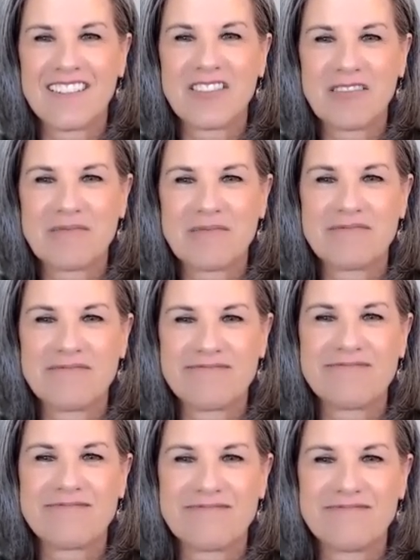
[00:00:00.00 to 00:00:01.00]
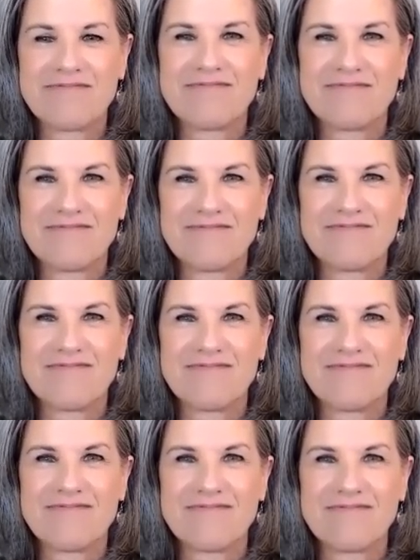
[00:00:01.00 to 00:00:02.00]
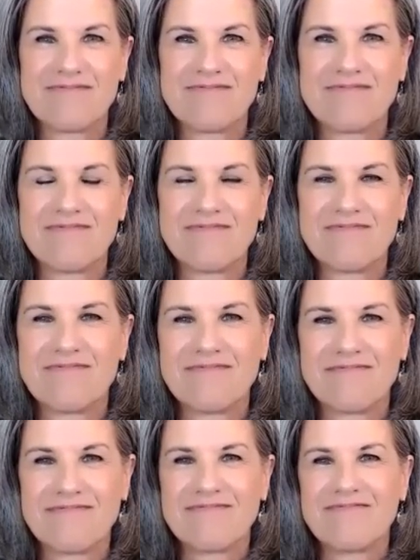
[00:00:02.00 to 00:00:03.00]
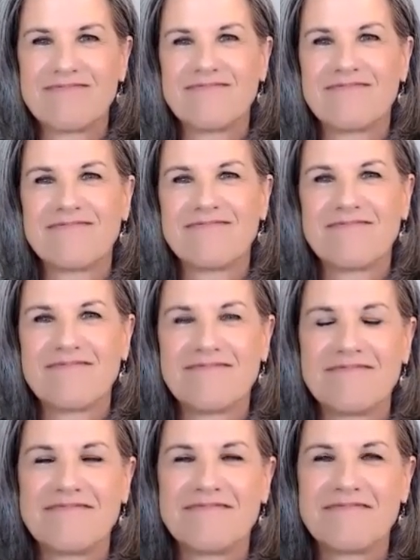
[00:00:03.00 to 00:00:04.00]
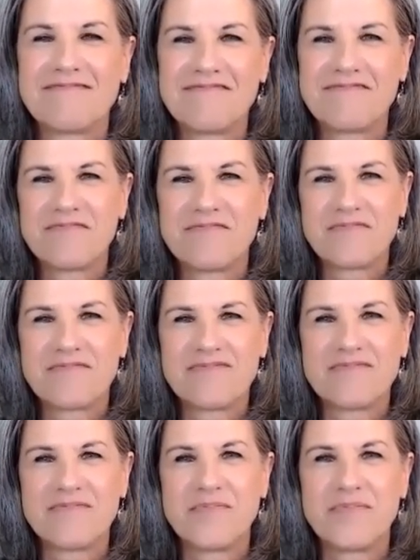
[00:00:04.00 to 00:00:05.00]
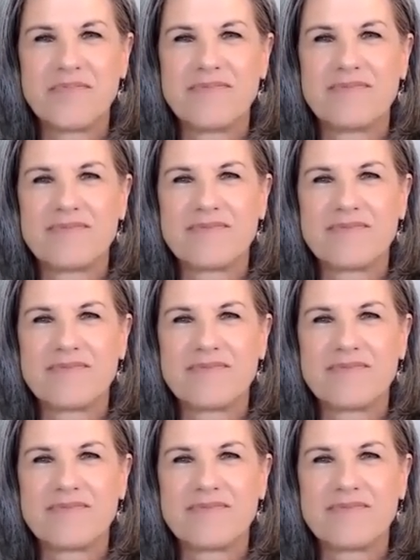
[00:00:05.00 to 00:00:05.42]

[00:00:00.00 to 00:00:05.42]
No words are spoken by the person on screen.